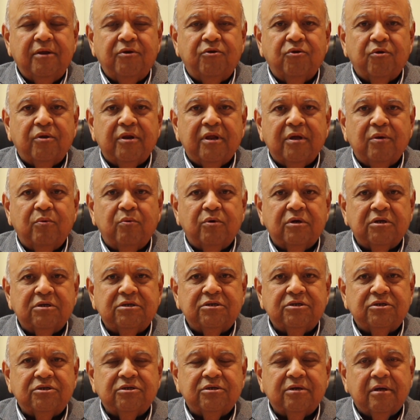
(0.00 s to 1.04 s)
during
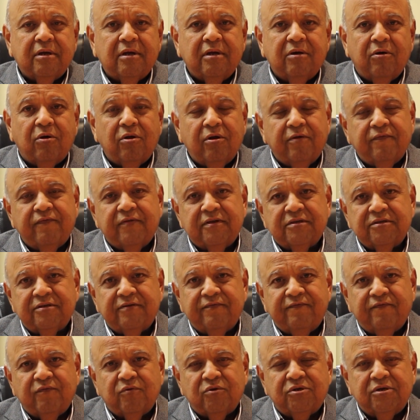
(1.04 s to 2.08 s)
which all of us,
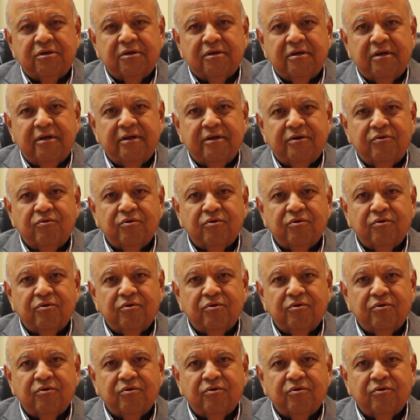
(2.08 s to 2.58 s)
unfortunately,